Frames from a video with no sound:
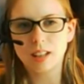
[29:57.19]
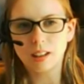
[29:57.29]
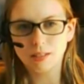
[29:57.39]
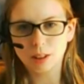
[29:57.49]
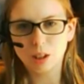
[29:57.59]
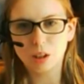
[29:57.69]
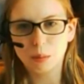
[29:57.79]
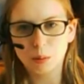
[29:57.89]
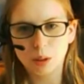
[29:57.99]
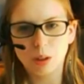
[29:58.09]
definitely going
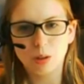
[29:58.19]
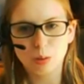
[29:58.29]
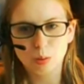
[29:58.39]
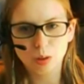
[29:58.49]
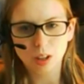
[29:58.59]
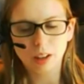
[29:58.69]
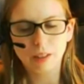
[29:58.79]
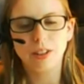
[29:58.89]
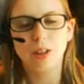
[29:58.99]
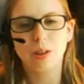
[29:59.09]
to be one of those
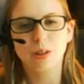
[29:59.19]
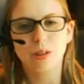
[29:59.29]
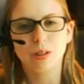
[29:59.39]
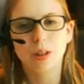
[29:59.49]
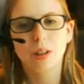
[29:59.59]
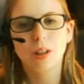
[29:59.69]
tough years